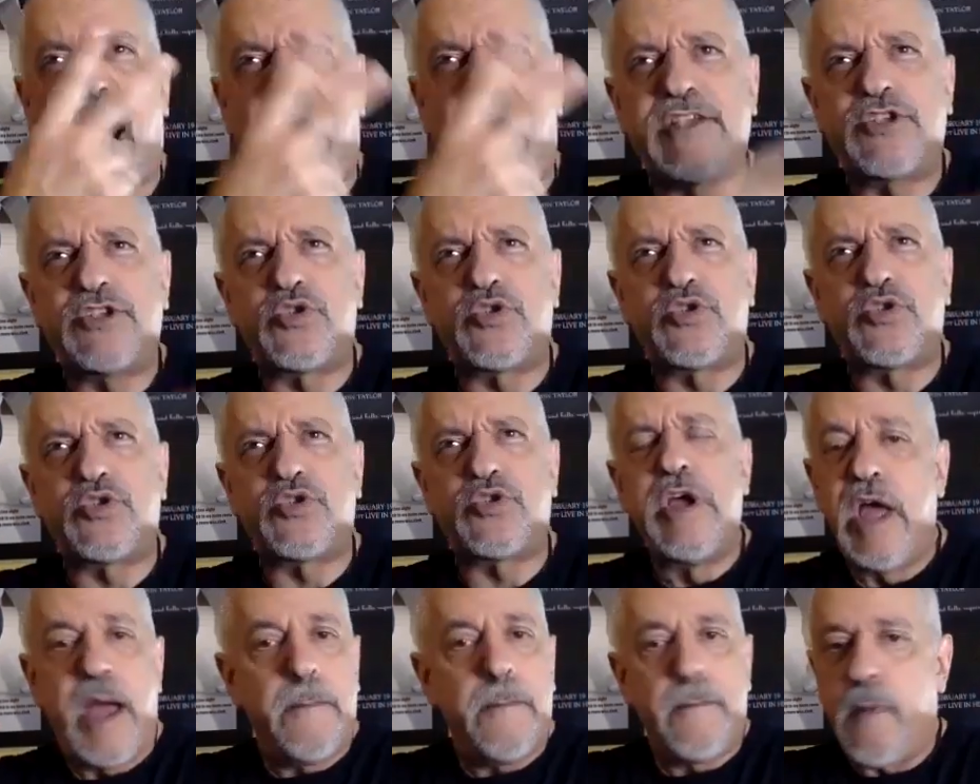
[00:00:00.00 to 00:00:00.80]
the guys
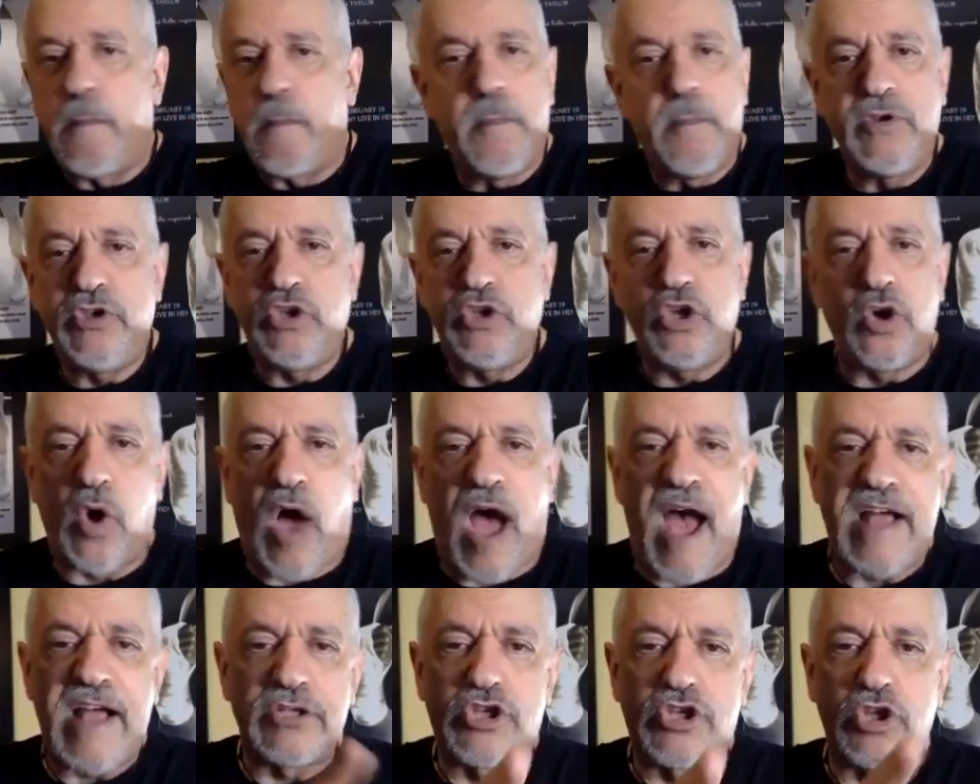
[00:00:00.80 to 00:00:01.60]
who,
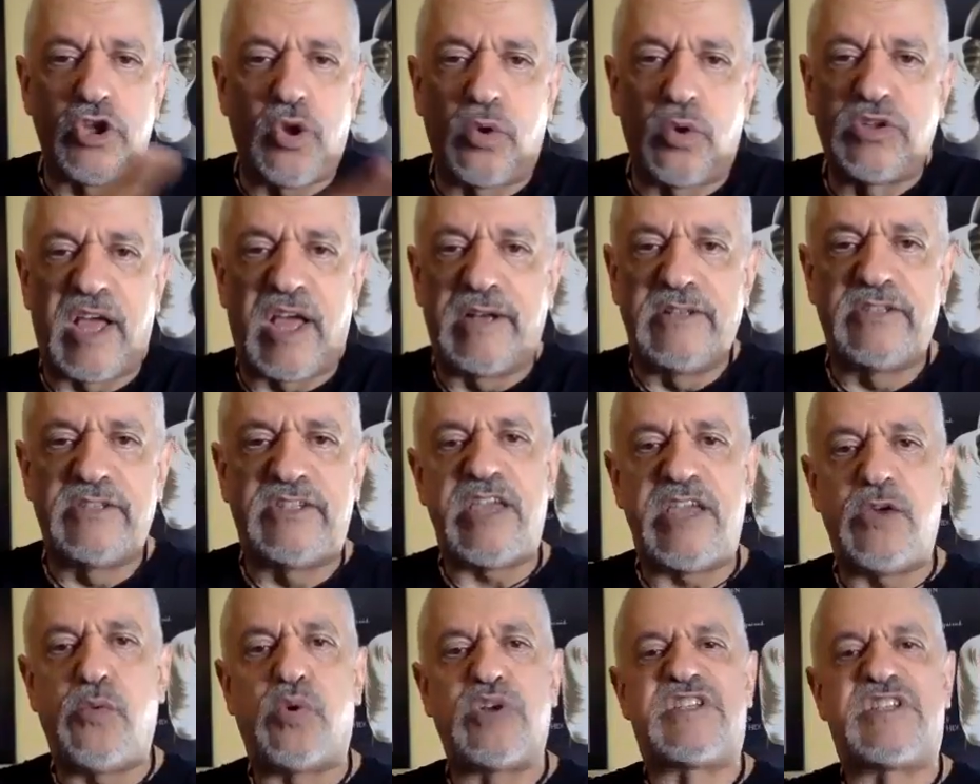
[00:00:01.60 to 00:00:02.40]
Angelo
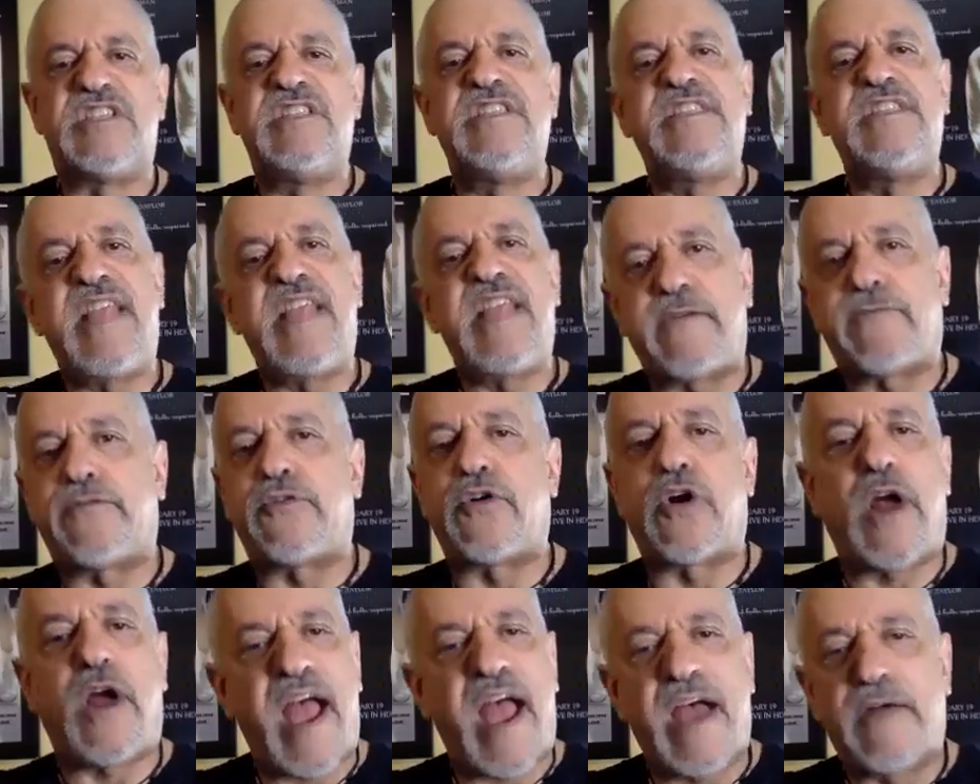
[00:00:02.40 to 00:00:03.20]
Dundee was
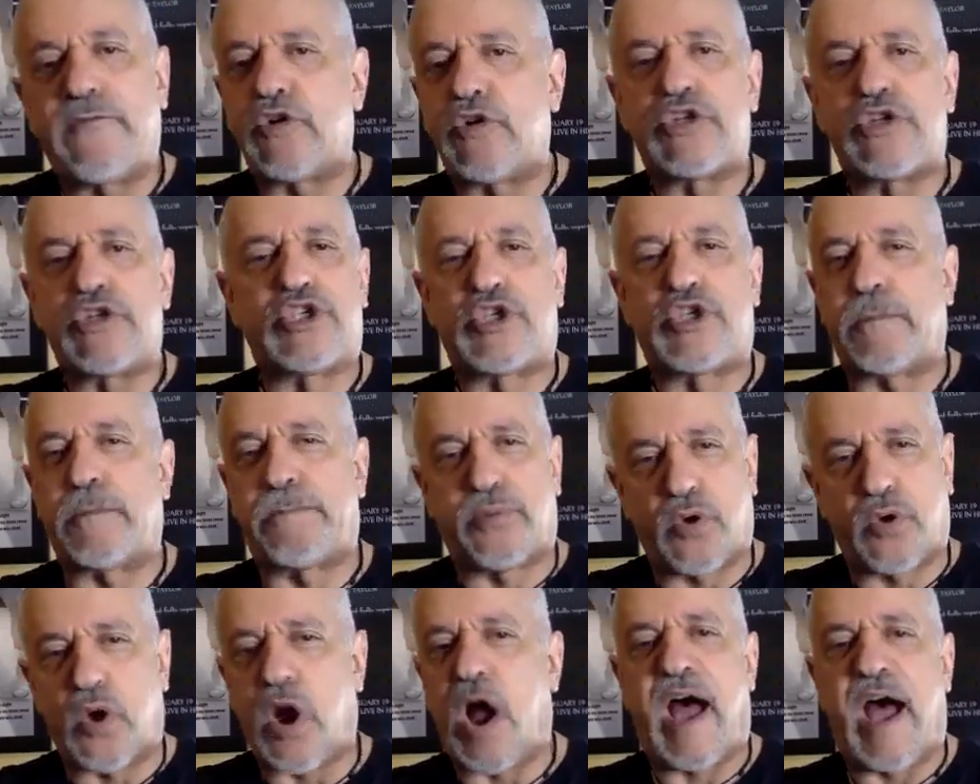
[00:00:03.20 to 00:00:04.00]
never ever
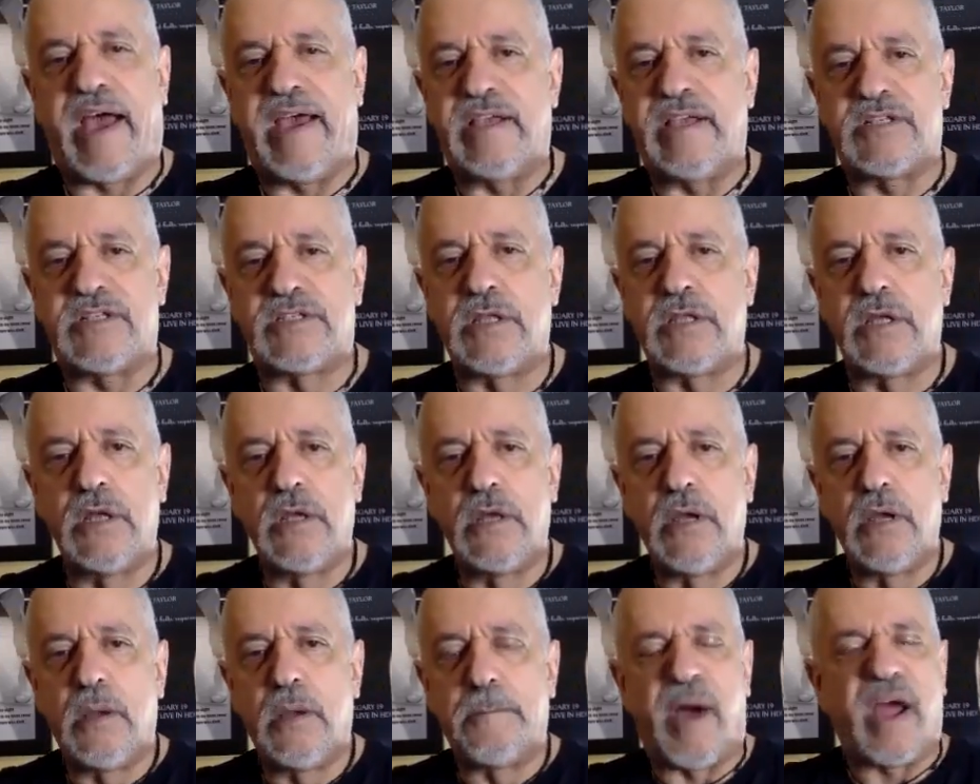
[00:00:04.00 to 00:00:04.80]

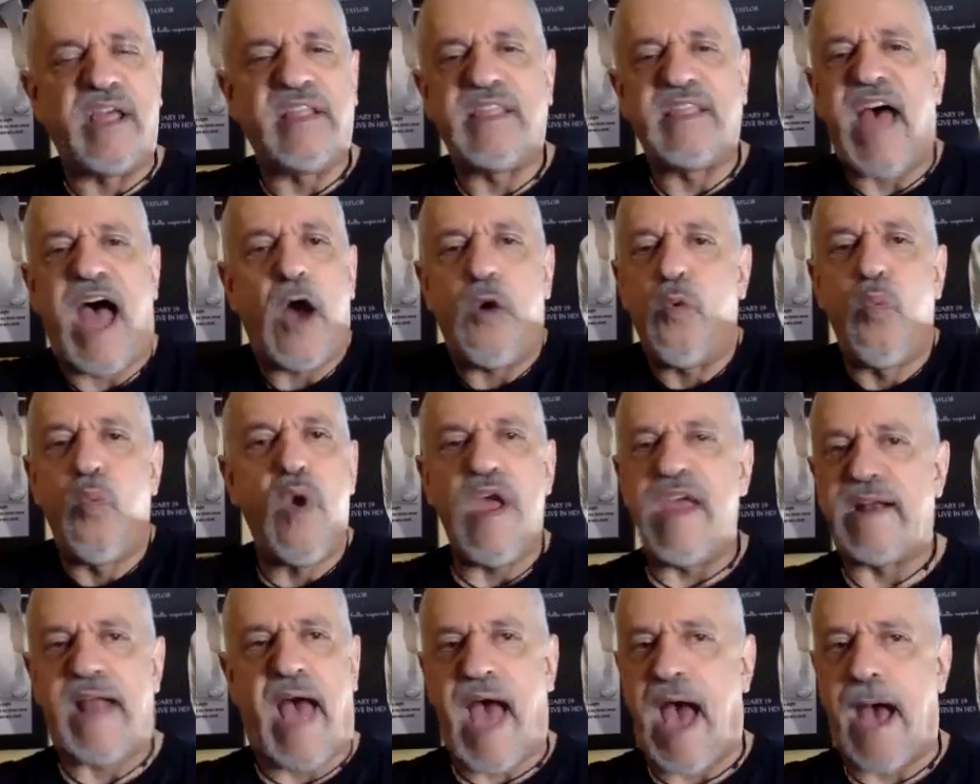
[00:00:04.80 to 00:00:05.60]
surprised by
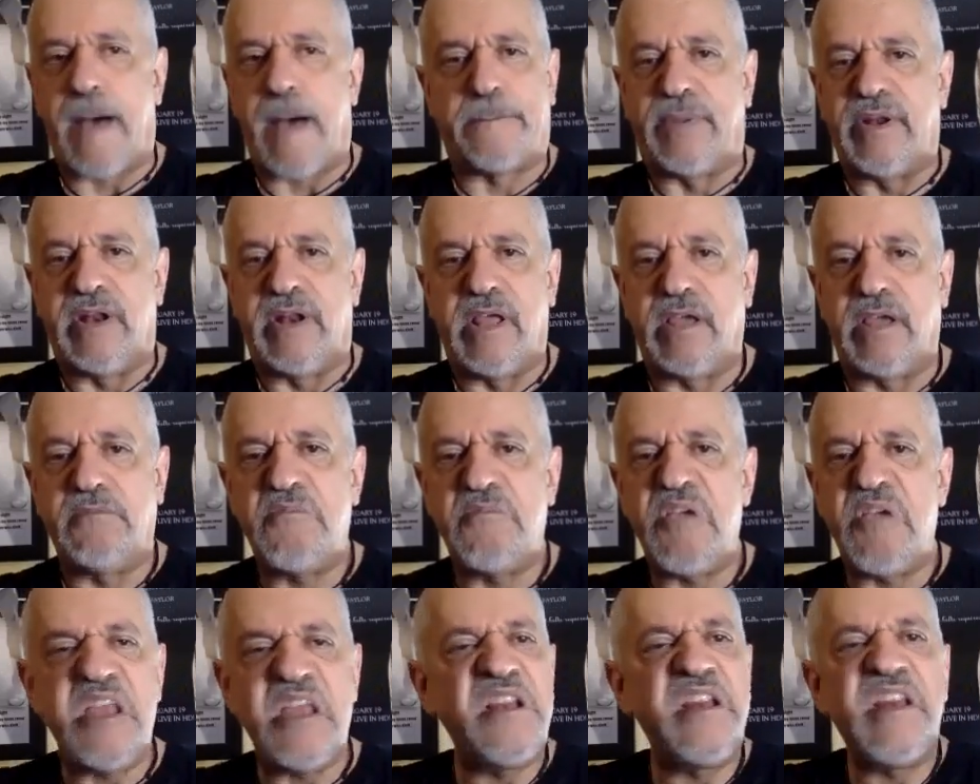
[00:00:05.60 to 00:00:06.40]
that win
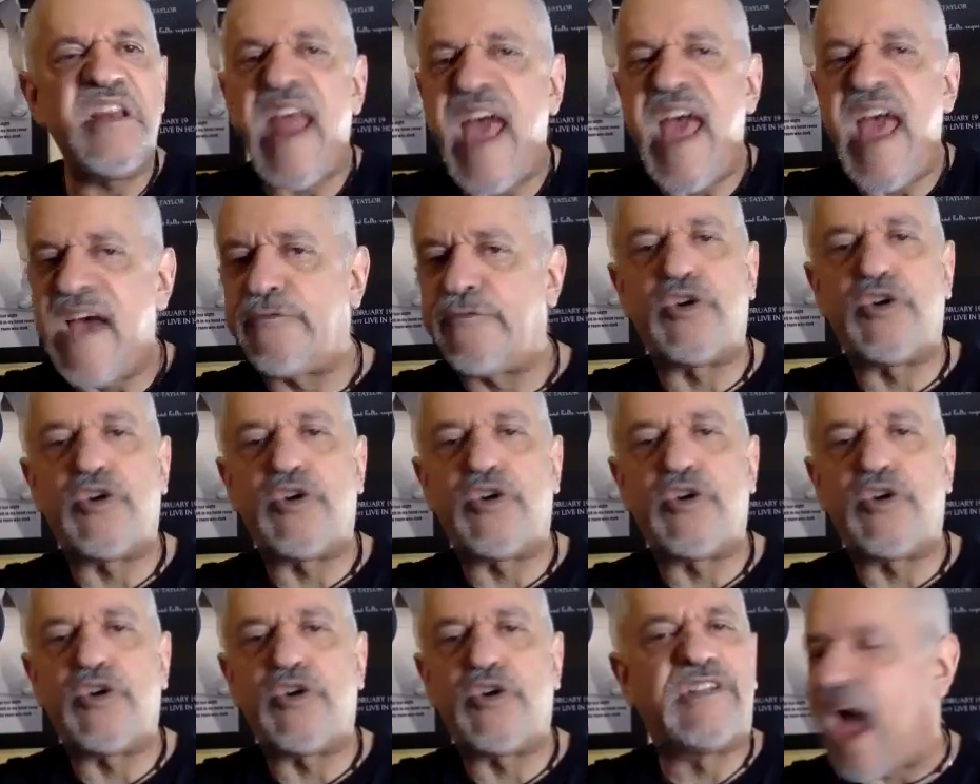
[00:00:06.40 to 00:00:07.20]
happening. He
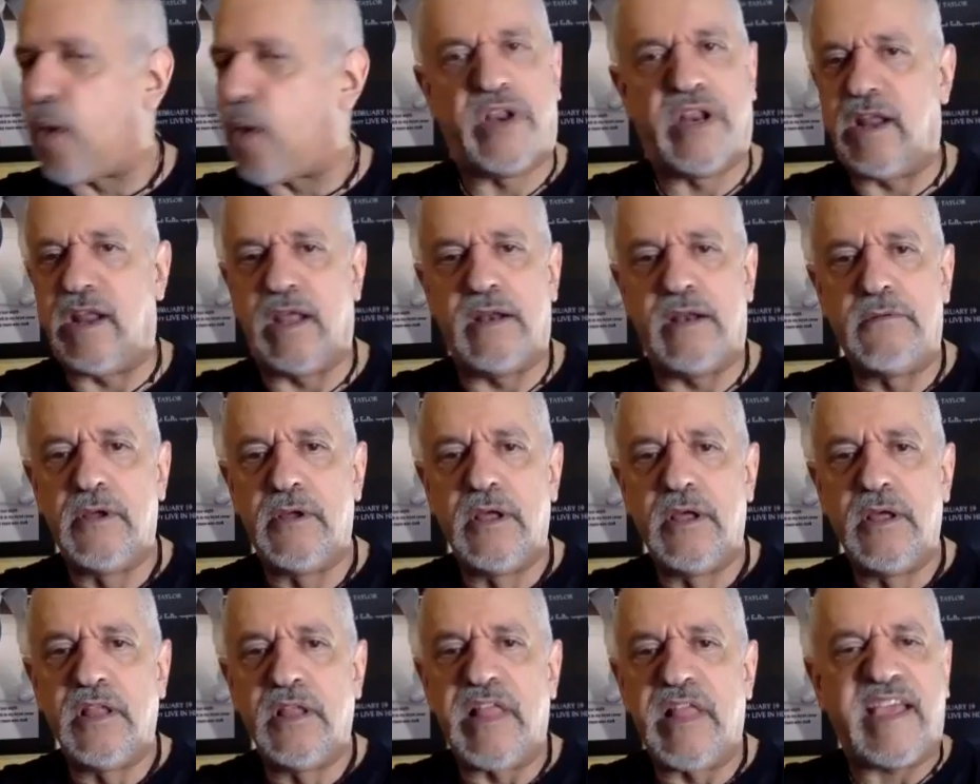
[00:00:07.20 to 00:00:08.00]
never doubted
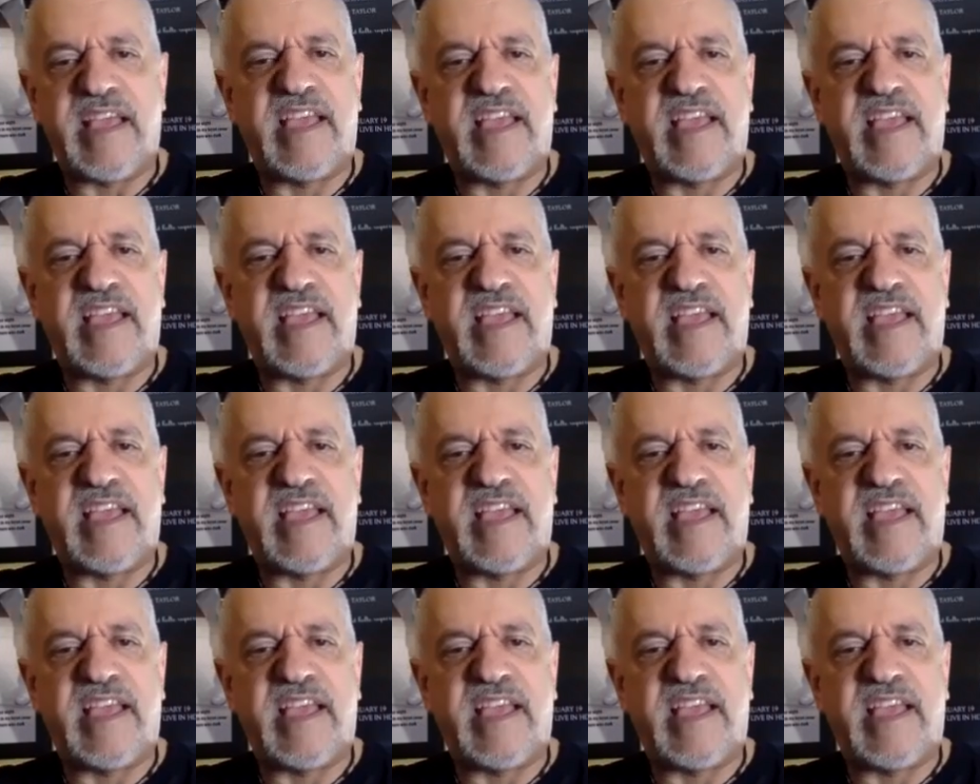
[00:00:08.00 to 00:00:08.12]
it.